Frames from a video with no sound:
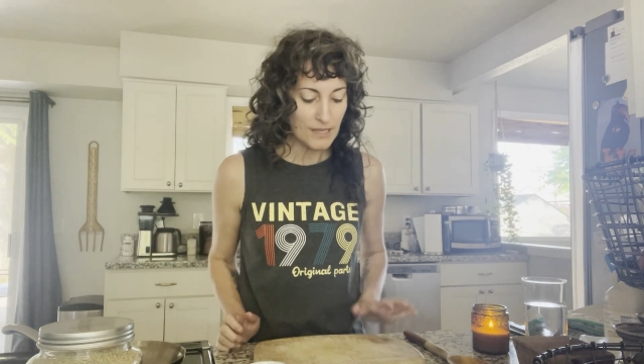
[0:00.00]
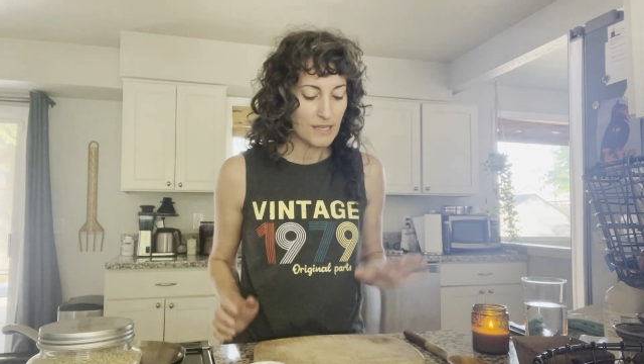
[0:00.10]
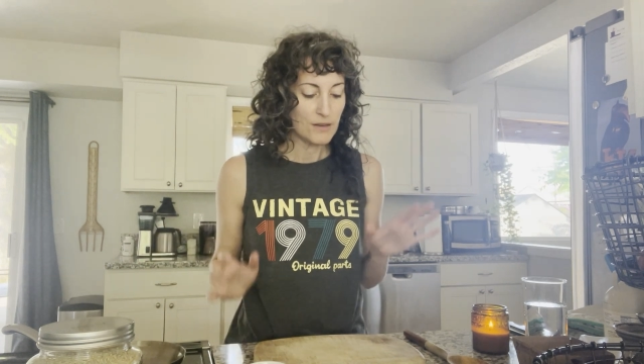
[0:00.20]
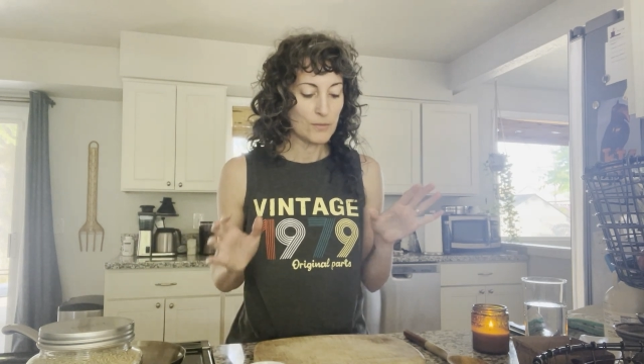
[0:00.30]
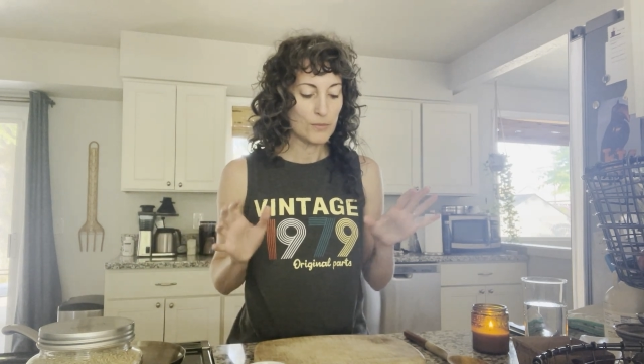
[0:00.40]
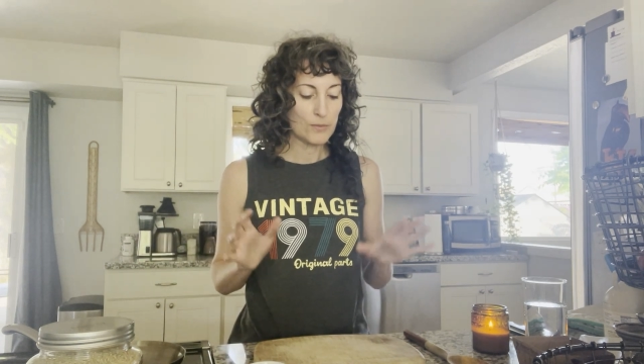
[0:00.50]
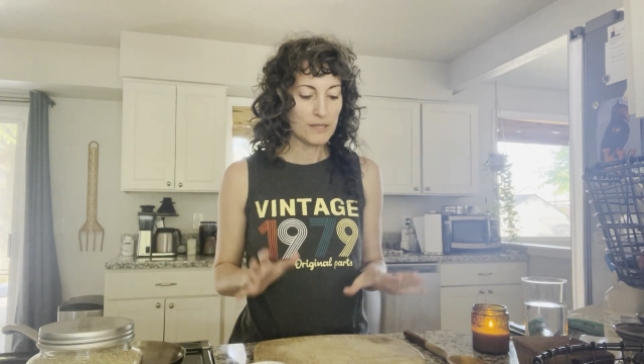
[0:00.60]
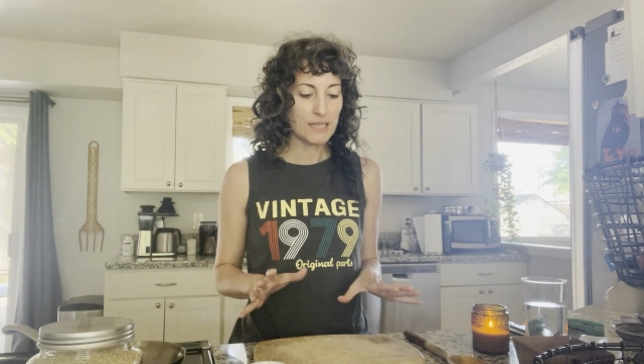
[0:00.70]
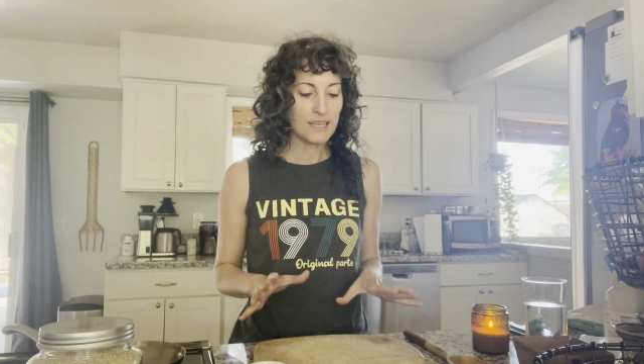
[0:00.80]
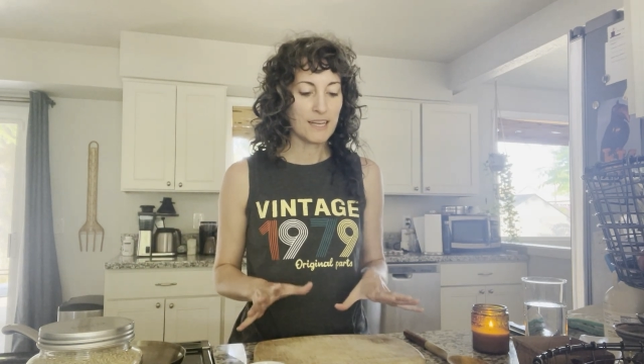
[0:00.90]
Really
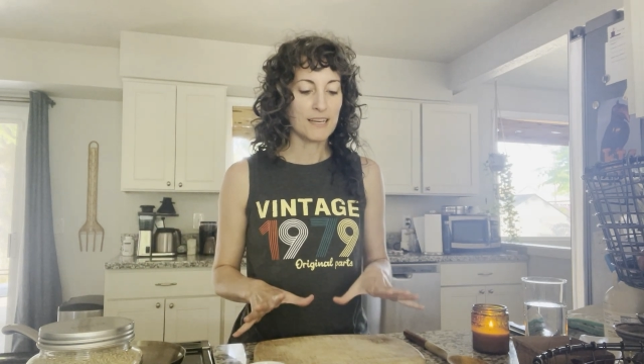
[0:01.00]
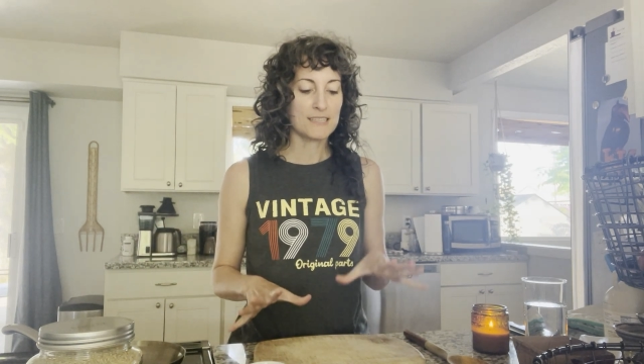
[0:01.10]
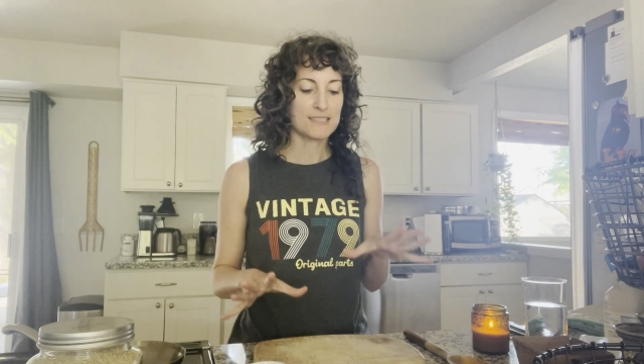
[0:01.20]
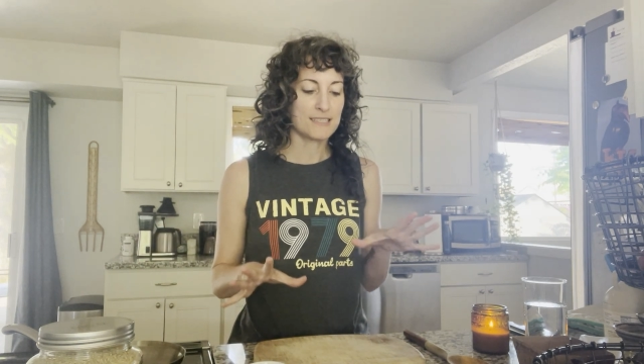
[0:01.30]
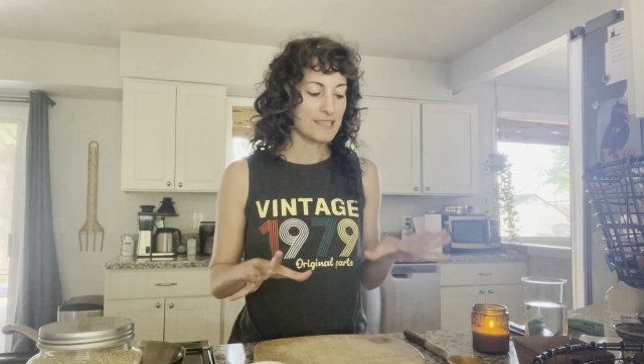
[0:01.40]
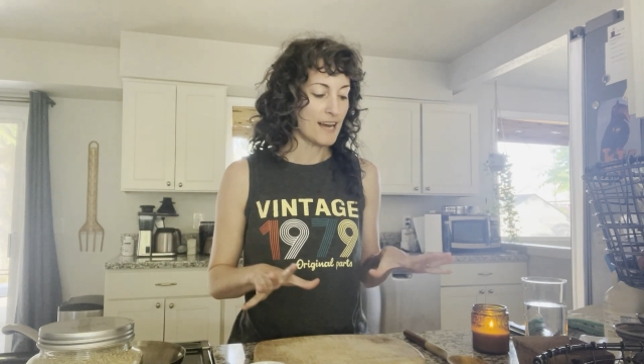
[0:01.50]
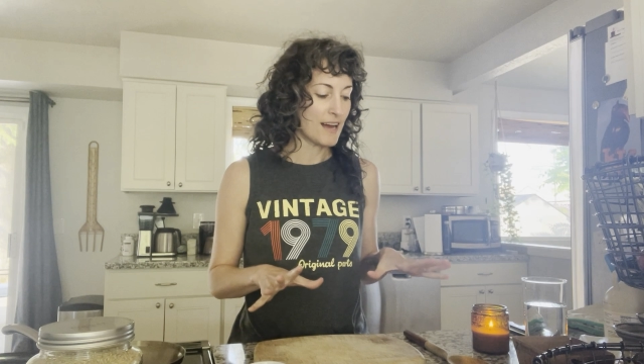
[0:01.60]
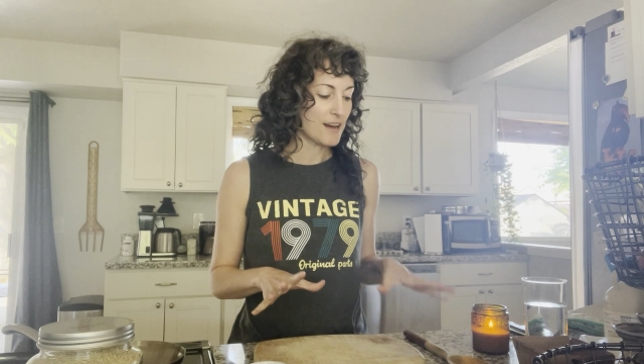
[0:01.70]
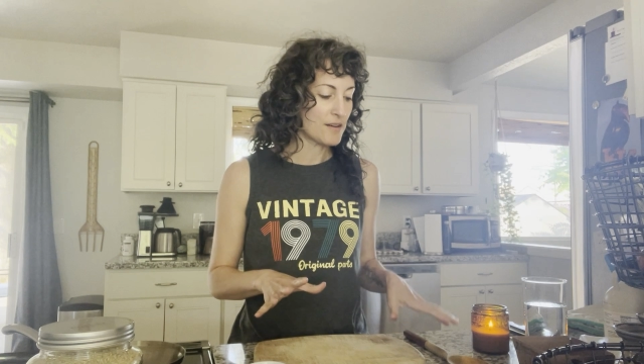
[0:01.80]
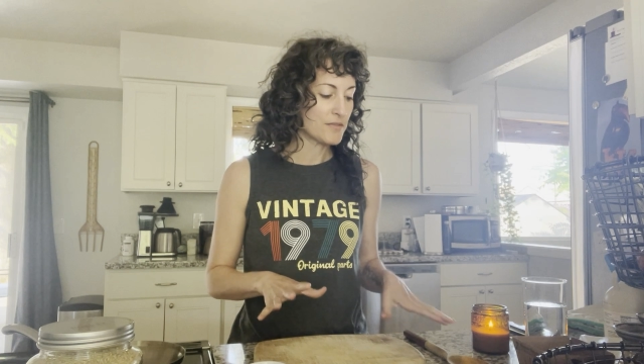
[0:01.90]
nice to
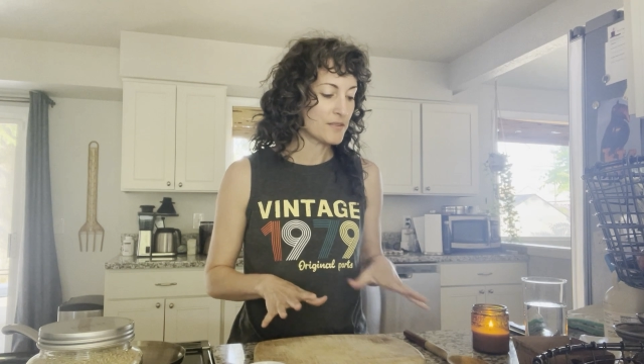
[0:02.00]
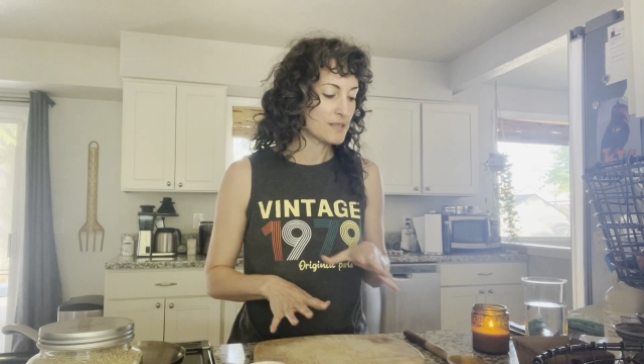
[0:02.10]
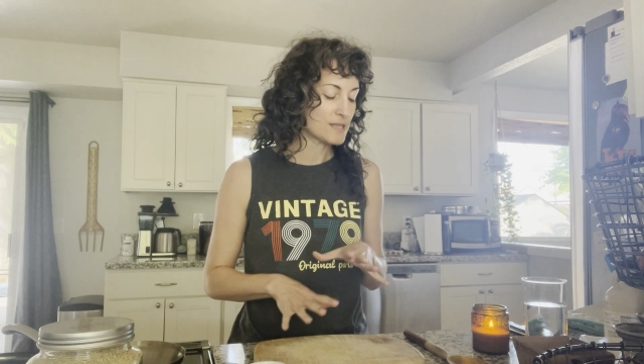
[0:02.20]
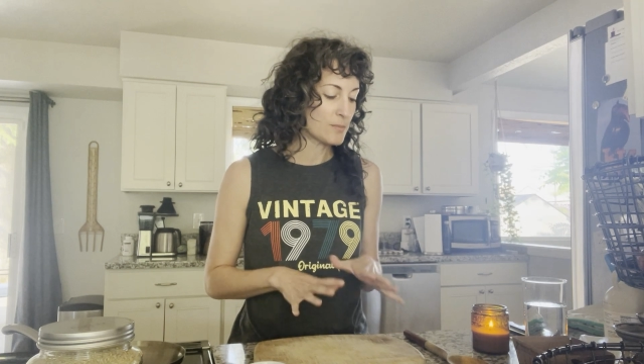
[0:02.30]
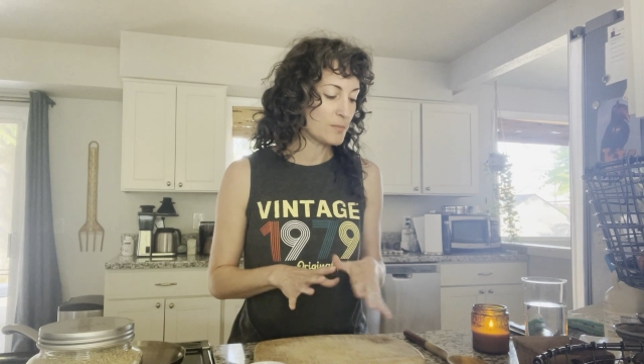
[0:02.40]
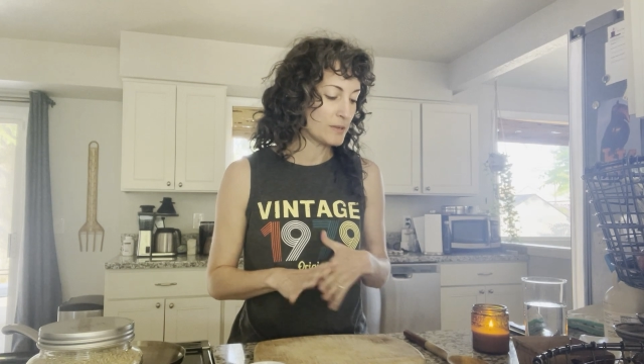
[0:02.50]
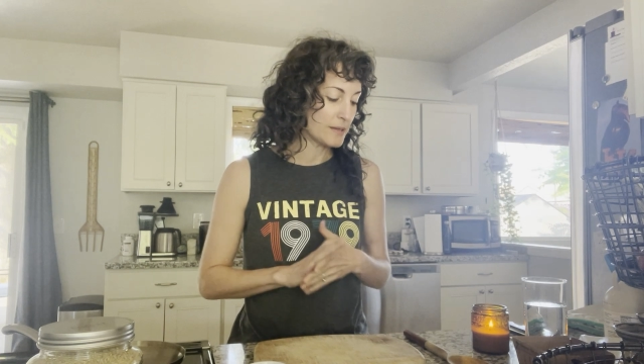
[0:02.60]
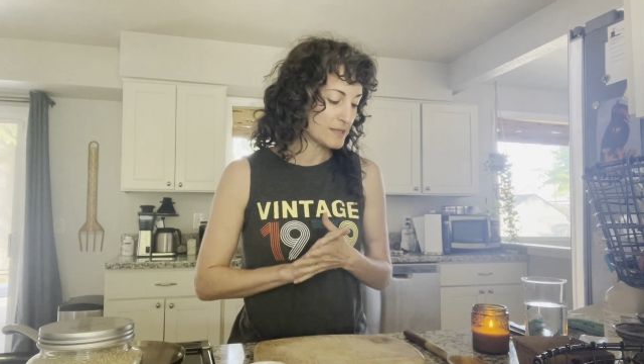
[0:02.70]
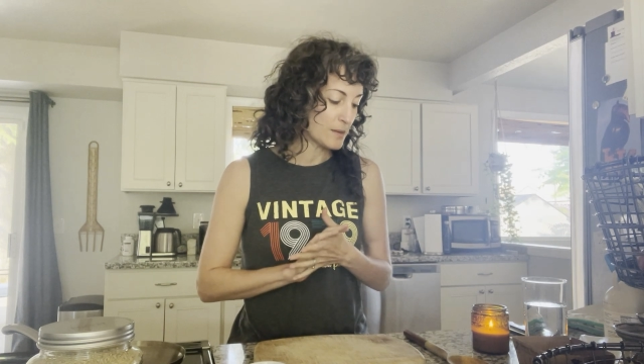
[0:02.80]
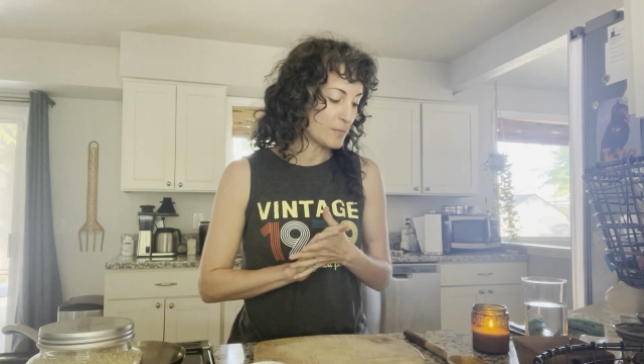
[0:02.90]
have some
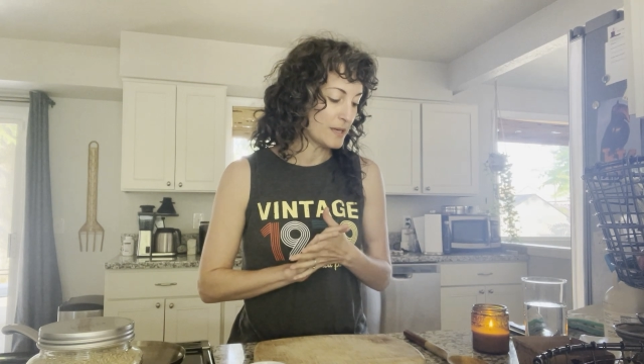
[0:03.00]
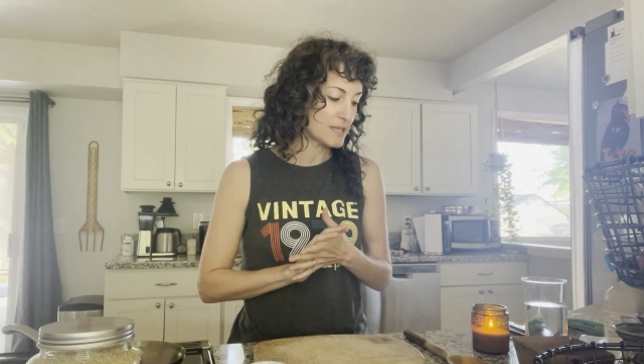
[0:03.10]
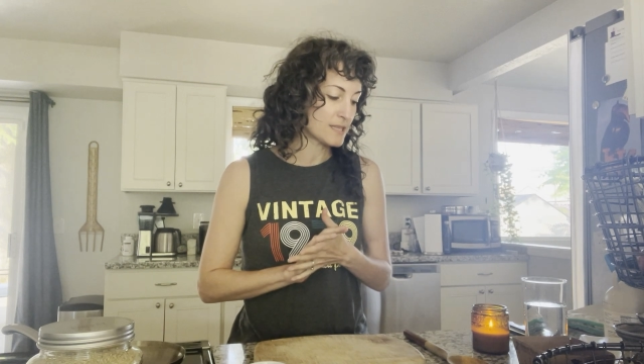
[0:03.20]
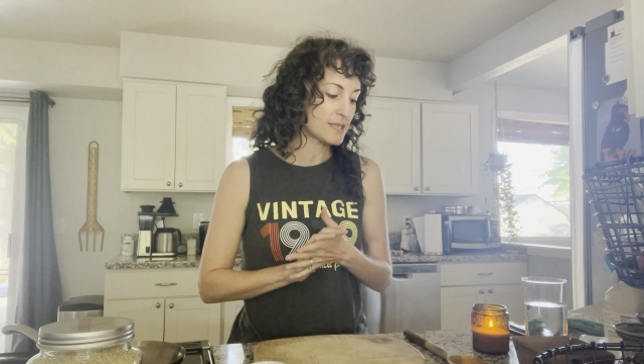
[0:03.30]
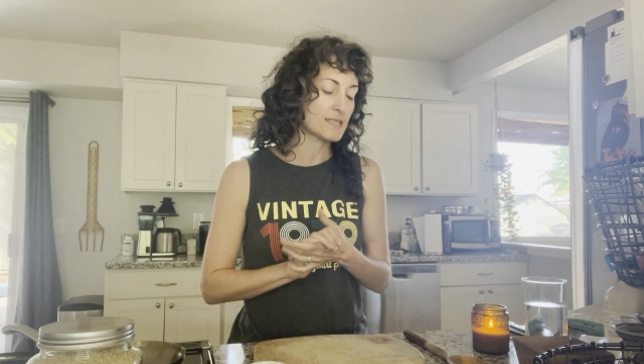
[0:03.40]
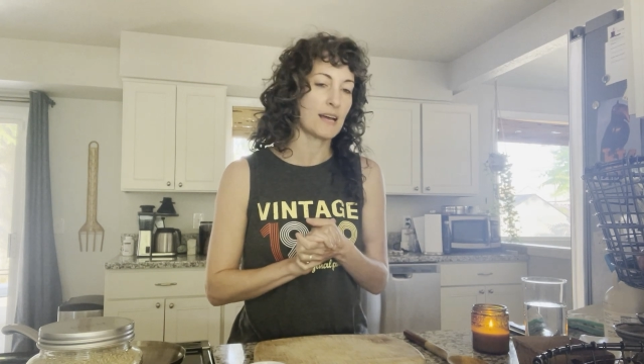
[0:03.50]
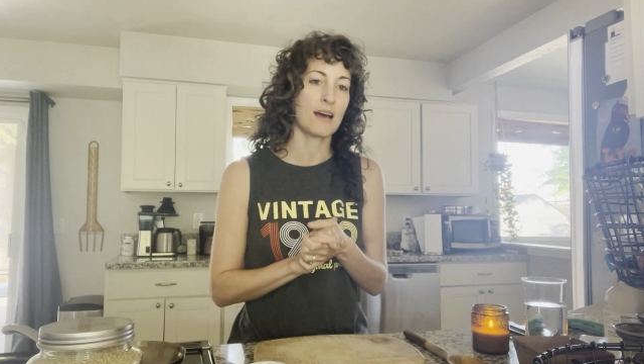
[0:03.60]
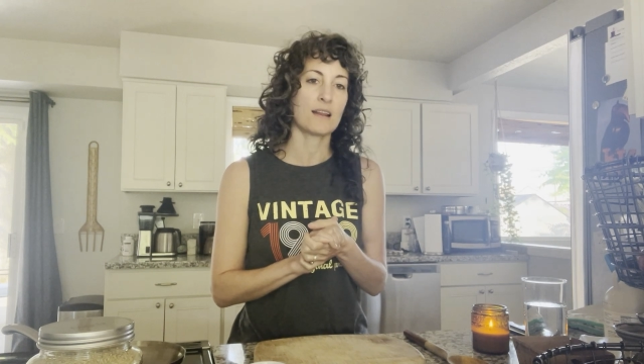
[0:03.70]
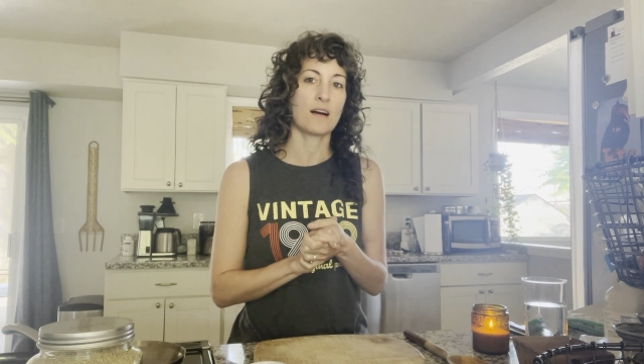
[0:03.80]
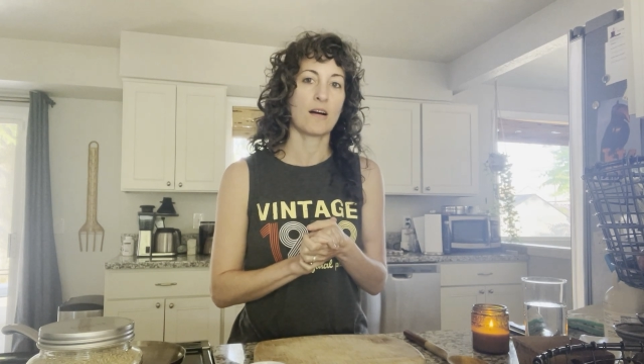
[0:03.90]
pieces that
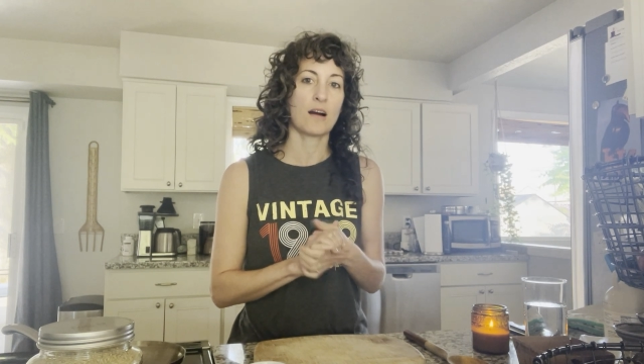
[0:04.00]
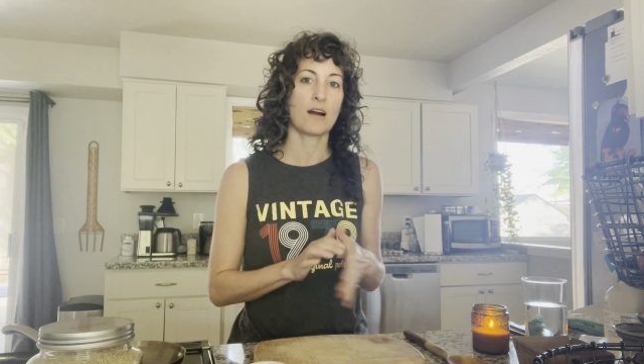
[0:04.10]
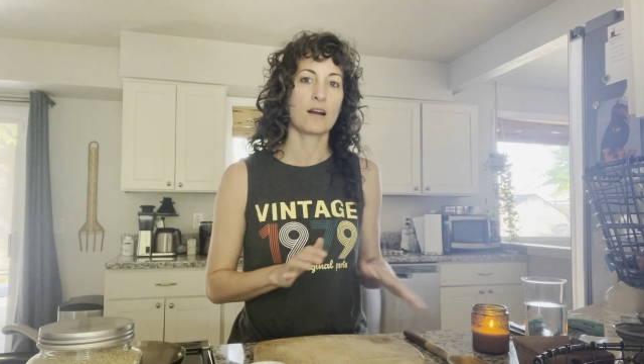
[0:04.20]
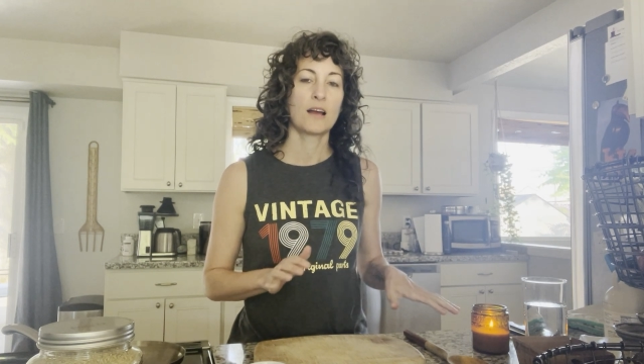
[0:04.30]
are